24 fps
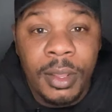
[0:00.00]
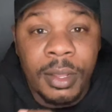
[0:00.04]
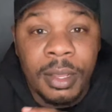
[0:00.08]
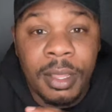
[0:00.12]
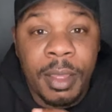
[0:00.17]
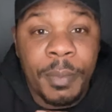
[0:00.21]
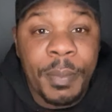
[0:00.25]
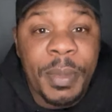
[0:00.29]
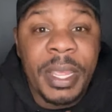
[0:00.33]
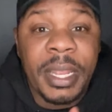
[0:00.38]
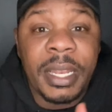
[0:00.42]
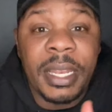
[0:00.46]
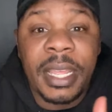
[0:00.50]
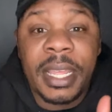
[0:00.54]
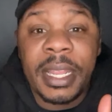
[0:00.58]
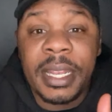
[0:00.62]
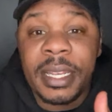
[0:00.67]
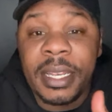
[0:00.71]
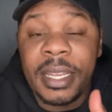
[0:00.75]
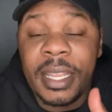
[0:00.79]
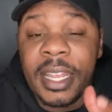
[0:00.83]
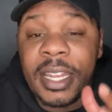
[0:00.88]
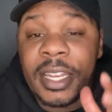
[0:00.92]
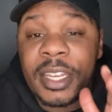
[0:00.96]

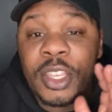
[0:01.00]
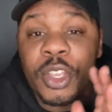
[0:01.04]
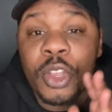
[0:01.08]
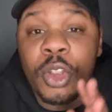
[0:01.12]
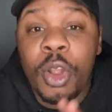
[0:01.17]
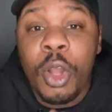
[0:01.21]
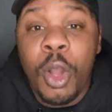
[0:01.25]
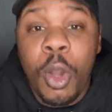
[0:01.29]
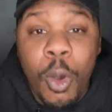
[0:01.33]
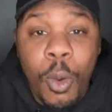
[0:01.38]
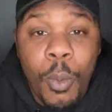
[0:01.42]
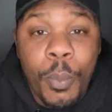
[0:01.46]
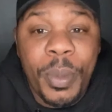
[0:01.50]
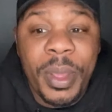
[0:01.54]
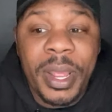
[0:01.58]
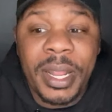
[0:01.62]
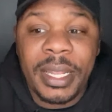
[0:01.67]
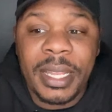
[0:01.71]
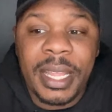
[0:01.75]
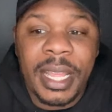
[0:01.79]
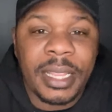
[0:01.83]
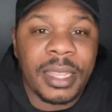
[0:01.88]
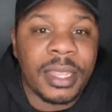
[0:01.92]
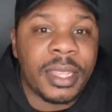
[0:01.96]
and you're hoping
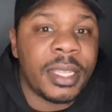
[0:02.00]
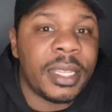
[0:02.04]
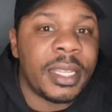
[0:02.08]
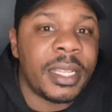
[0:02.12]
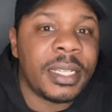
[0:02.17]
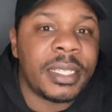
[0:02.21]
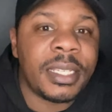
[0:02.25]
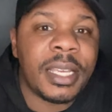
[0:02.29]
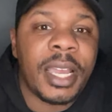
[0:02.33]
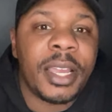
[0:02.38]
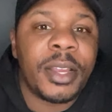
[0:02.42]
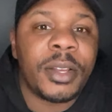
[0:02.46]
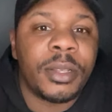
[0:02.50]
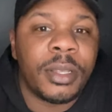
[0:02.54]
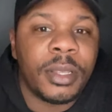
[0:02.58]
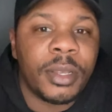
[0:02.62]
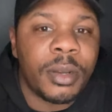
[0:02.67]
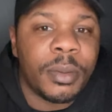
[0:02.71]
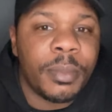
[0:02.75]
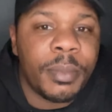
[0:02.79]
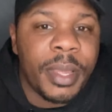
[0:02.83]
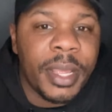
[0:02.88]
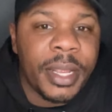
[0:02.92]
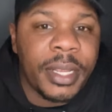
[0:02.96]
that the entire
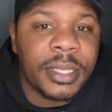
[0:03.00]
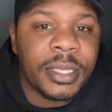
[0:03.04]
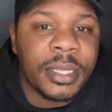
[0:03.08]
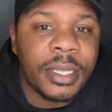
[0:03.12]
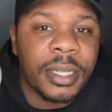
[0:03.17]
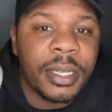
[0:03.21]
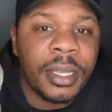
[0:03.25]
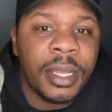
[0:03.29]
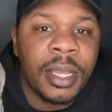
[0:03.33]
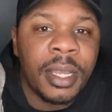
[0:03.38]
litter makes it.